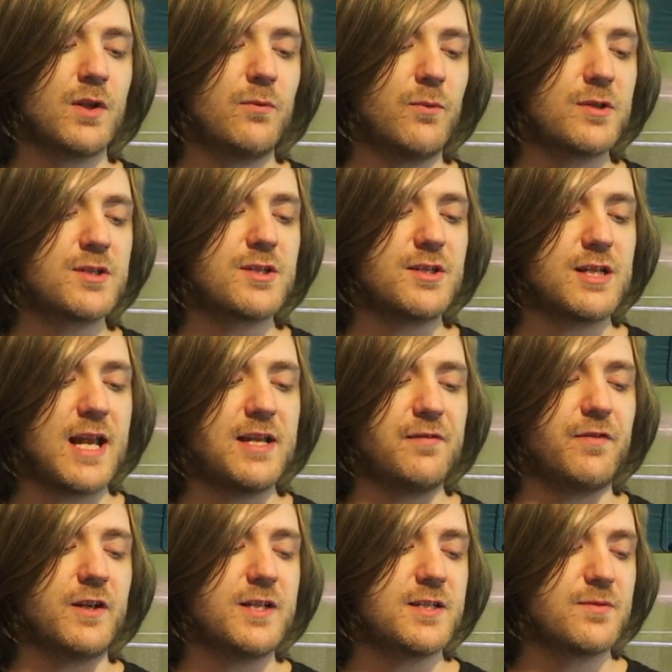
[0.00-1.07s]
One such
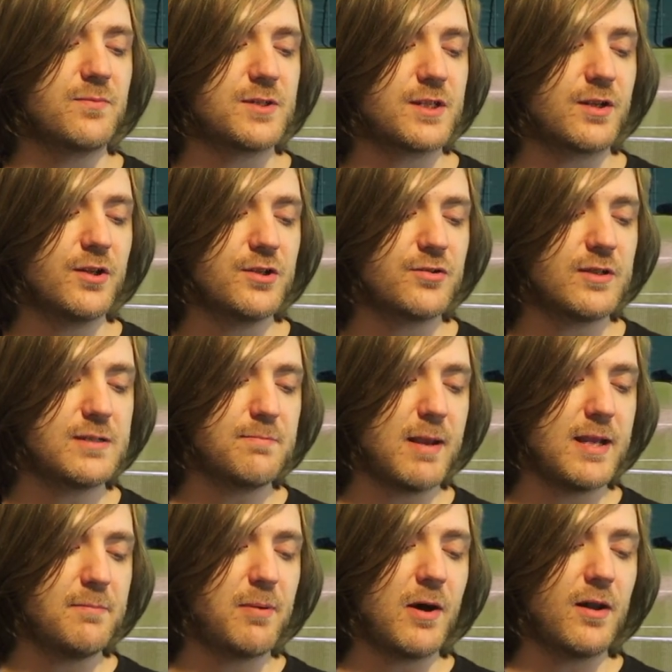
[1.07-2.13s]
edifice was the country's
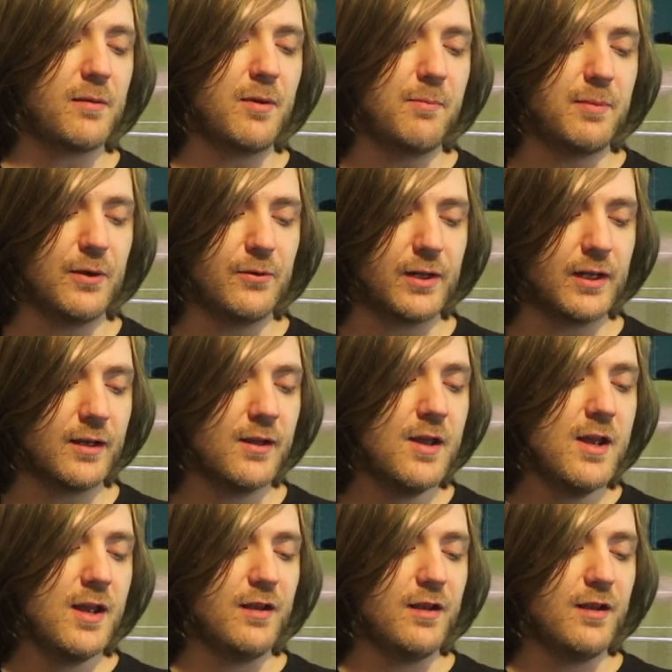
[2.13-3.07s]
main parliament building,